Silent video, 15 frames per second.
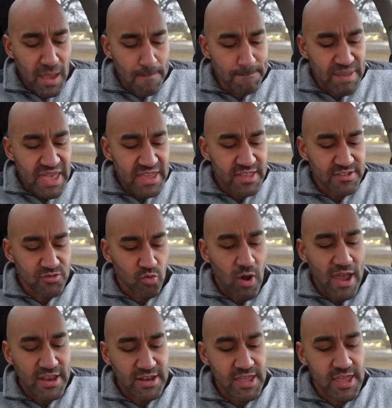Bacon's
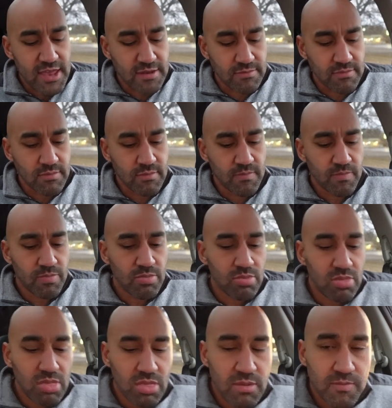right and hitting.
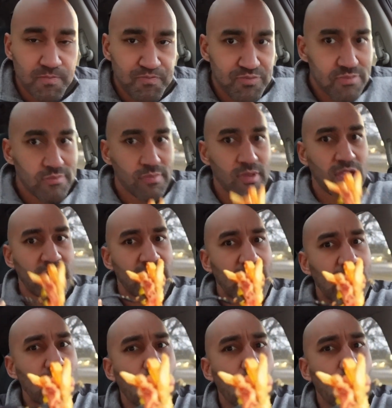Gotta